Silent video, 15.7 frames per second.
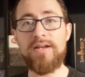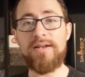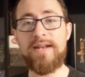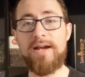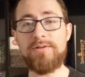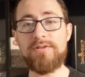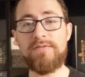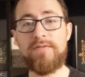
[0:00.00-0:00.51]

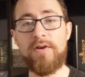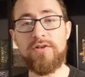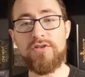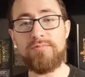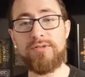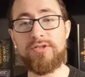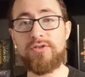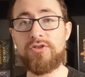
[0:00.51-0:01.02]
Now, as far as
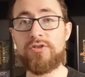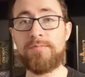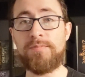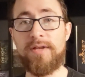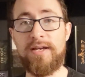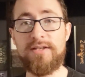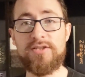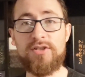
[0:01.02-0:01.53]
the reasons you should
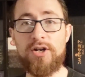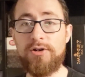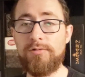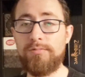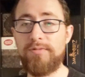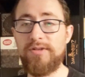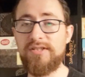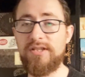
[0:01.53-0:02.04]
play it, starting
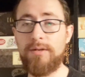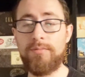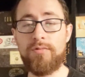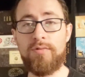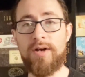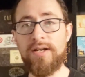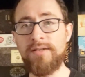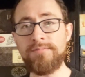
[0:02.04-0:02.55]
with reason number
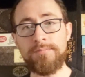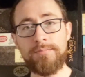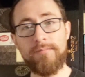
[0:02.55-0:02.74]
1,